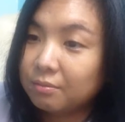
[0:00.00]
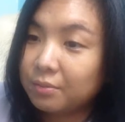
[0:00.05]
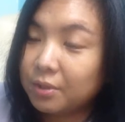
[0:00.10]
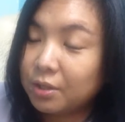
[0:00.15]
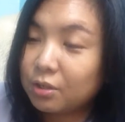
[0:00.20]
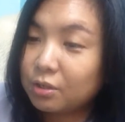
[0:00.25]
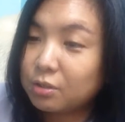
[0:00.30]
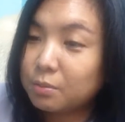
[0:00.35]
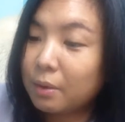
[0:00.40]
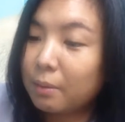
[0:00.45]

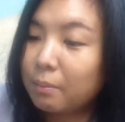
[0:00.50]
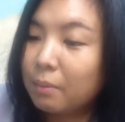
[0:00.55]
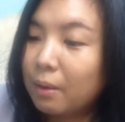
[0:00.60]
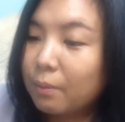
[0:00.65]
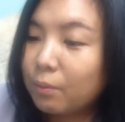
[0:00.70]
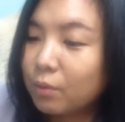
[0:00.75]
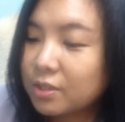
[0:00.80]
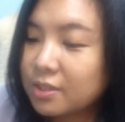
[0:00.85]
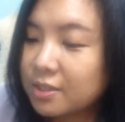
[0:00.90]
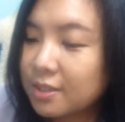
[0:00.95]
because my
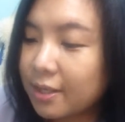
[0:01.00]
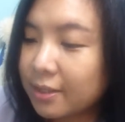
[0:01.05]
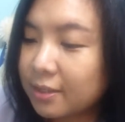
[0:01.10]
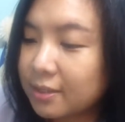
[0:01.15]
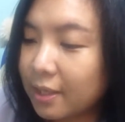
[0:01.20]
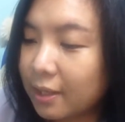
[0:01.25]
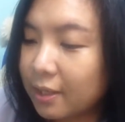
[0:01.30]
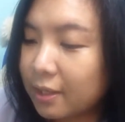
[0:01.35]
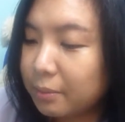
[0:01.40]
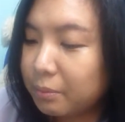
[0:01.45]
mom was like
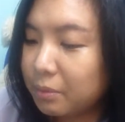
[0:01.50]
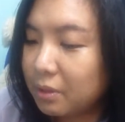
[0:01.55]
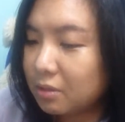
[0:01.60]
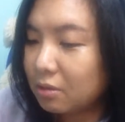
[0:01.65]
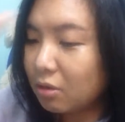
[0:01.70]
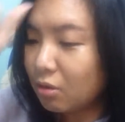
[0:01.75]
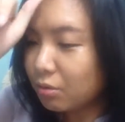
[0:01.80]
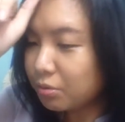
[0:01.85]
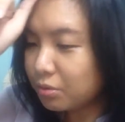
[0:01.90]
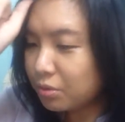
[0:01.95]
telling
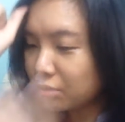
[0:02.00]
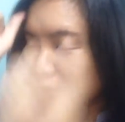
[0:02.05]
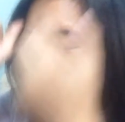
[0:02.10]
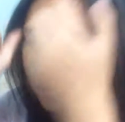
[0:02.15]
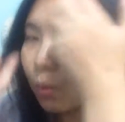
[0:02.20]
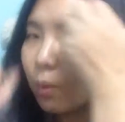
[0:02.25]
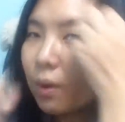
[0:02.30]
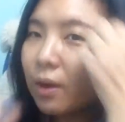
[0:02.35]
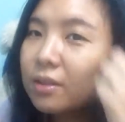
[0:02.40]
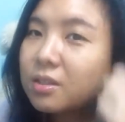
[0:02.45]
me, oh, you
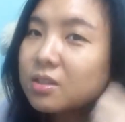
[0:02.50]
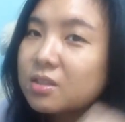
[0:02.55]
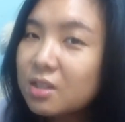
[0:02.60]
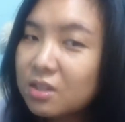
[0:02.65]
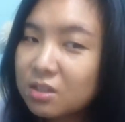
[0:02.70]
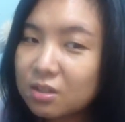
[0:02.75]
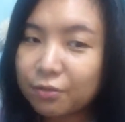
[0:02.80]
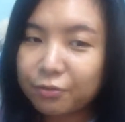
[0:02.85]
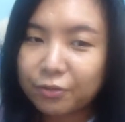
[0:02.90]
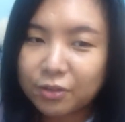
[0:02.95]
know what?
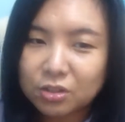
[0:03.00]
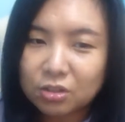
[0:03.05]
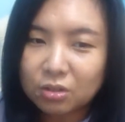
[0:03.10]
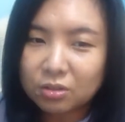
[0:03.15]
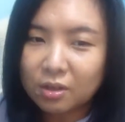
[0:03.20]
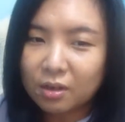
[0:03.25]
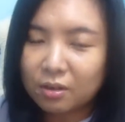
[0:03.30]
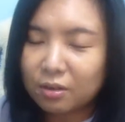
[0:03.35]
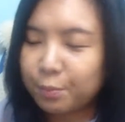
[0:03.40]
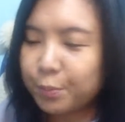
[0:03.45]
Since the
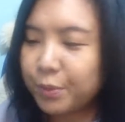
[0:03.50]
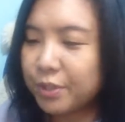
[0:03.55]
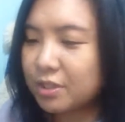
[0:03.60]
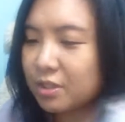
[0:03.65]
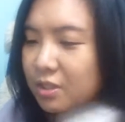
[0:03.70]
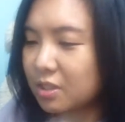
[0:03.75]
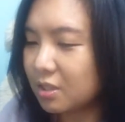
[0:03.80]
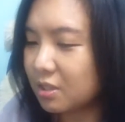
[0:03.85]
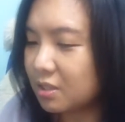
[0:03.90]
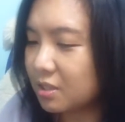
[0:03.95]

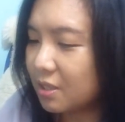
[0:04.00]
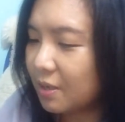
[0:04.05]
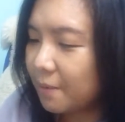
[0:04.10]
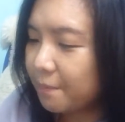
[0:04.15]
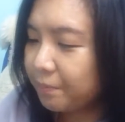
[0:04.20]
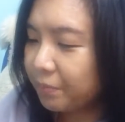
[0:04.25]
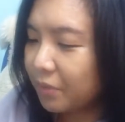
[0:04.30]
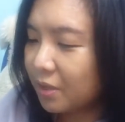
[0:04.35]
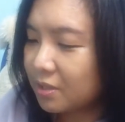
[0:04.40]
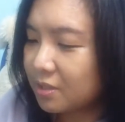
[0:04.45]
physiotherapist is
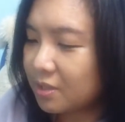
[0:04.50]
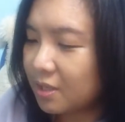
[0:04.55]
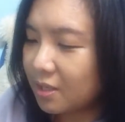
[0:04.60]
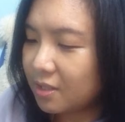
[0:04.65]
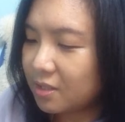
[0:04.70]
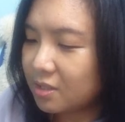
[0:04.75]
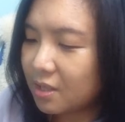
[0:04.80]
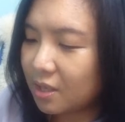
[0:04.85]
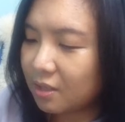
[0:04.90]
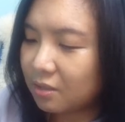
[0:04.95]

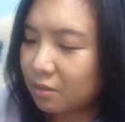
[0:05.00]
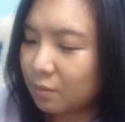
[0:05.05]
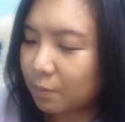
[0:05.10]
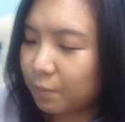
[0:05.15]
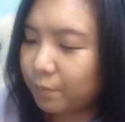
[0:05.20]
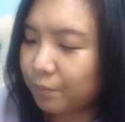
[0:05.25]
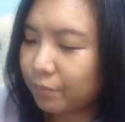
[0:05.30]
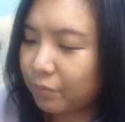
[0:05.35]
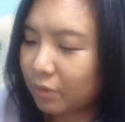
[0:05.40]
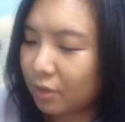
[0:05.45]
says that,
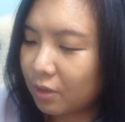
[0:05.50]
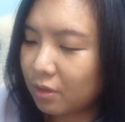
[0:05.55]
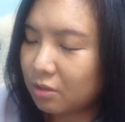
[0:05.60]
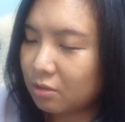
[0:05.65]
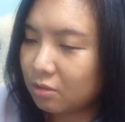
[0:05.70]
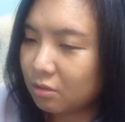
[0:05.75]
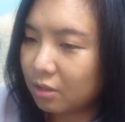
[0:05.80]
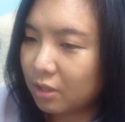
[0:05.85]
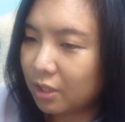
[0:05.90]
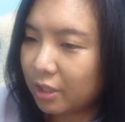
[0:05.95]

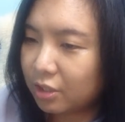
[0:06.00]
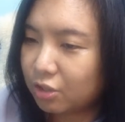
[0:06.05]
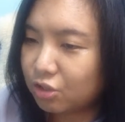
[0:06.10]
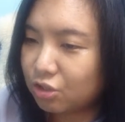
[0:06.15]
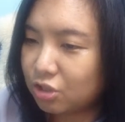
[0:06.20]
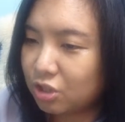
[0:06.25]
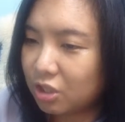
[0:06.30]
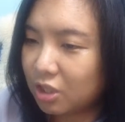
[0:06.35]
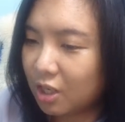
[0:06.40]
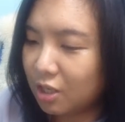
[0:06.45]
you know, like
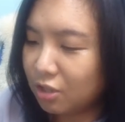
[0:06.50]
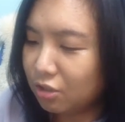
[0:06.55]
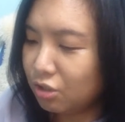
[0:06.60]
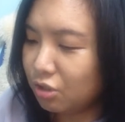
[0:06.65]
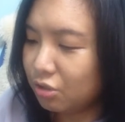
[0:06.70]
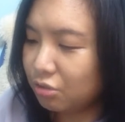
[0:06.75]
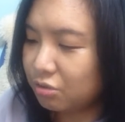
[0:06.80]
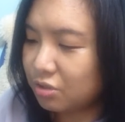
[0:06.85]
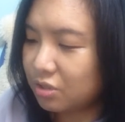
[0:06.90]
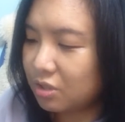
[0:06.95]
she can
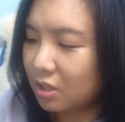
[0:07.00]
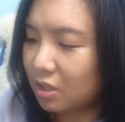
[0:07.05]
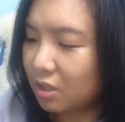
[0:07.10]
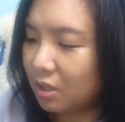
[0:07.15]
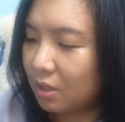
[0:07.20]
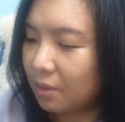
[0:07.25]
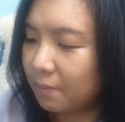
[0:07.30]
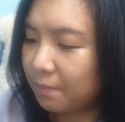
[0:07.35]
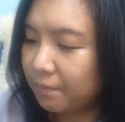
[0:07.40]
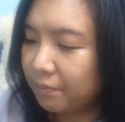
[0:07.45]
use
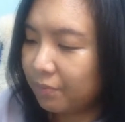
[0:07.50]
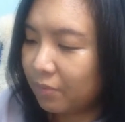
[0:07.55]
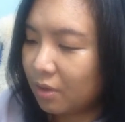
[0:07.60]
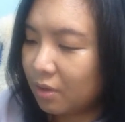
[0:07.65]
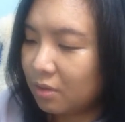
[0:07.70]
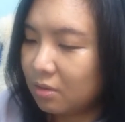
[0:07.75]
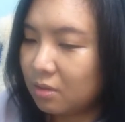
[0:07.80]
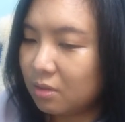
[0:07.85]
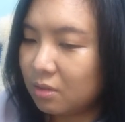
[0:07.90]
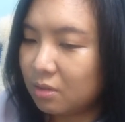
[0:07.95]
the
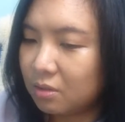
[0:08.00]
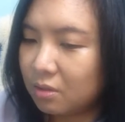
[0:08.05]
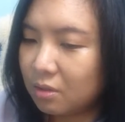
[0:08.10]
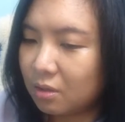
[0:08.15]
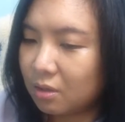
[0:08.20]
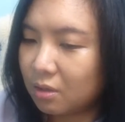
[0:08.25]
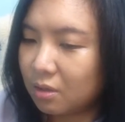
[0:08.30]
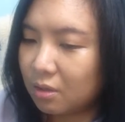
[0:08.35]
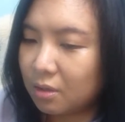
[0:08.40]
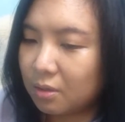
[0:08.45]

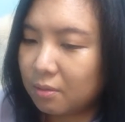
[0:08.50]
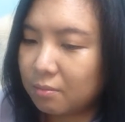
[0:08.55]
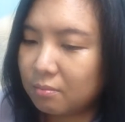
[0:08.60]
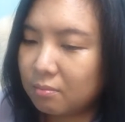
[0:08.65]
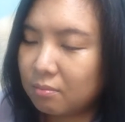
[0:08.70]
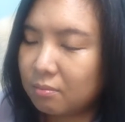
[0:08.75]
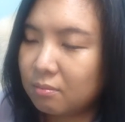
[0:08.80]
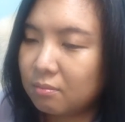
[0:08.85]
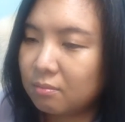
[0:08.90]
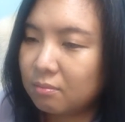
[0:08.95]

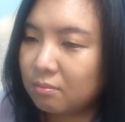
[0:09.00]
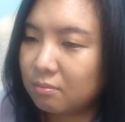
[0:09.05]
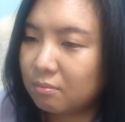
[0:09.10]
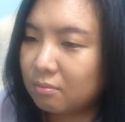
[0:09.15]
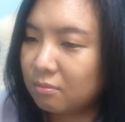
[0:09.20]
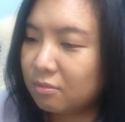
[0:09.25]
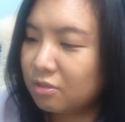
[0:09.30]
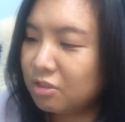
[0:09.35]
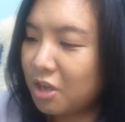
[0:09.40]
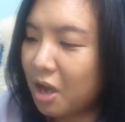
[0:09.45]
um,
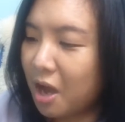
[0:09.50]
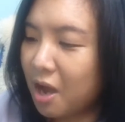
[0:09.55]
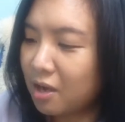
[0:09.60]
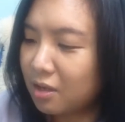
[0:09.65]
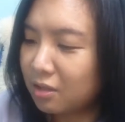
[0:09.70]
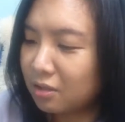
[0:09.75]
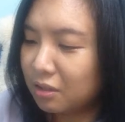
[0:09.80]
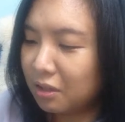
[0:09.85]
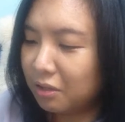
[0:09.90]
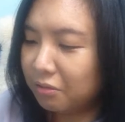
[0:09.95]

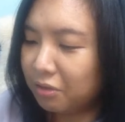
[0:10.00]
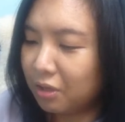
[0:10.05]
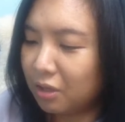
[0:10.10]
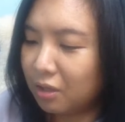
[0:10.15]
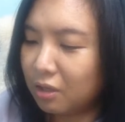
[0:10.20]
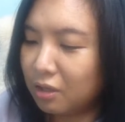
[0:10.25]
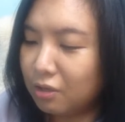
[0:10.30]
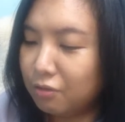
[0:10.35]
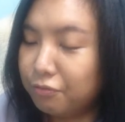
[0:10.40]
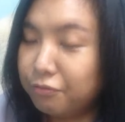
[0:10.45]
Young
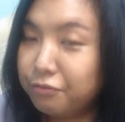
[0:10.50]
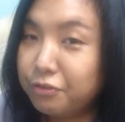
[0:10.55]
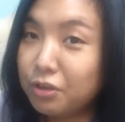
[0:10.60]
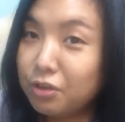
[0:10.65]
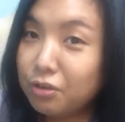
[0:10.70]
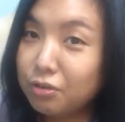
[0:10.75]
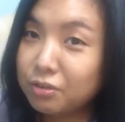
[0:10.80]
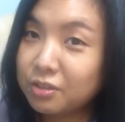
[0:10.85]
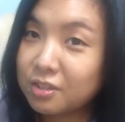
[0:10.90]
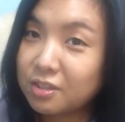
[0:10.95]
Living
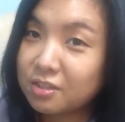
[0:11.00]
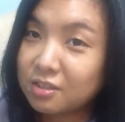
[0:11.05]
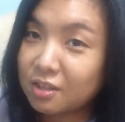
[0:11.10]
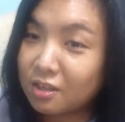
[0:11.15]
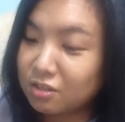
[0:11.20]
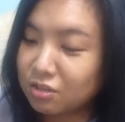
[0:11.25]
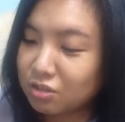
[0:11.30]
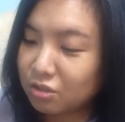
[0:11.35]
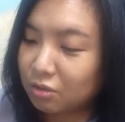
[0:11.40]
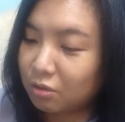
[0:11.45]
infused
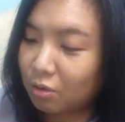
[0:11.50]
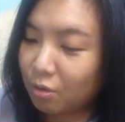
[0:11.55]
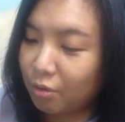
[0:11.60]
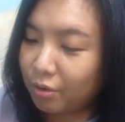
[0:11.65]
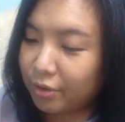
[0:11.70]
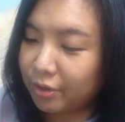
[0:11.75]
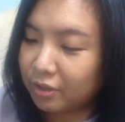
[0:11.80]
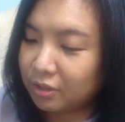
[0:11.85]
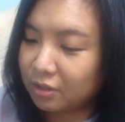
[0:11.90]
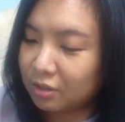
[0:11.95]
essential
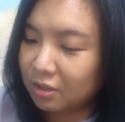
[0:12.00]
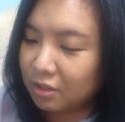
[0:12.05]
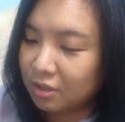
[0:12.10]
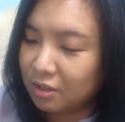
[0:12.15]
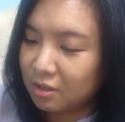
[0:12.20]
oil,